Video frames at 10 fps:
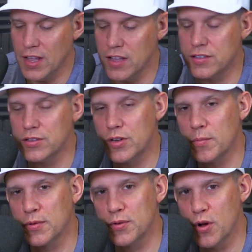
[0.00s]

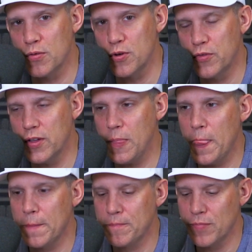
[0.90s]
including Blue Note Roofing.
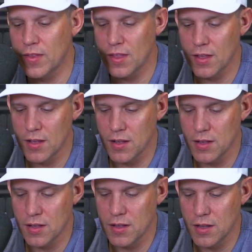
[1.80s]

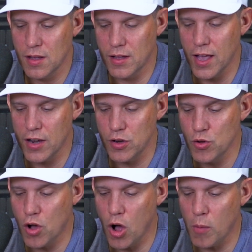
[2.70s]
Again, you
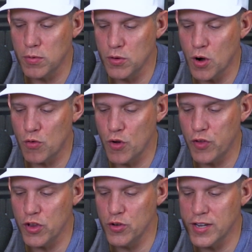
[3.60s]
call Blue Note
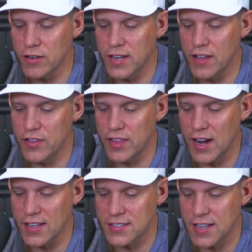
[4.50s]
Roofing. You tell David that
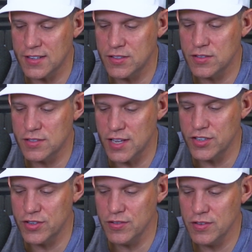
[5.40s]
I sent
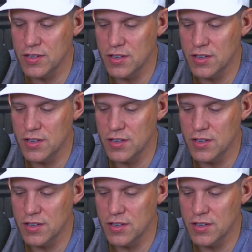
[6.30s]
you.